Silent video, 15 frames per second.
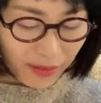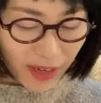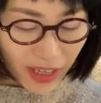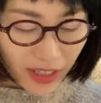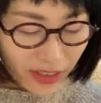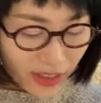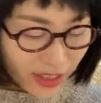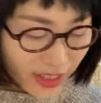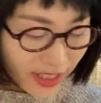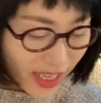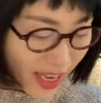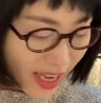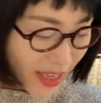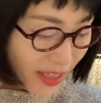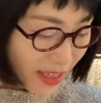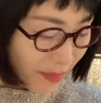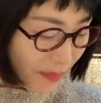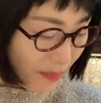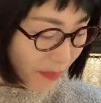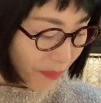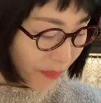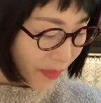Well, today
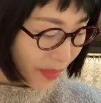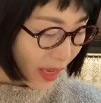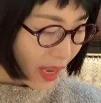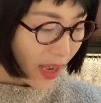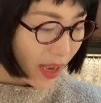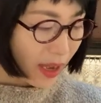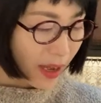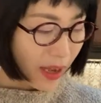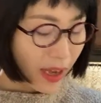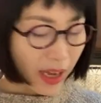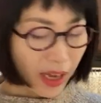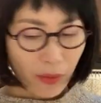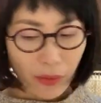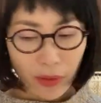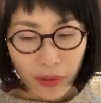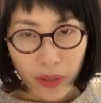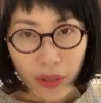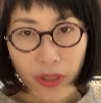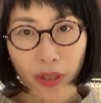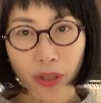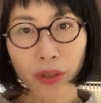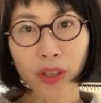uh, I will
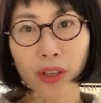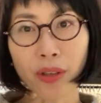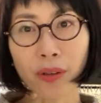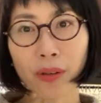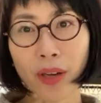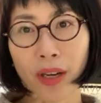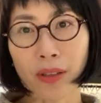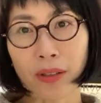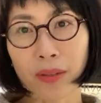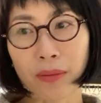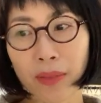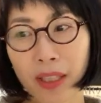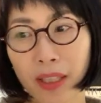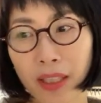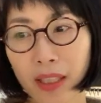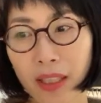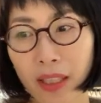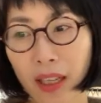show you how to make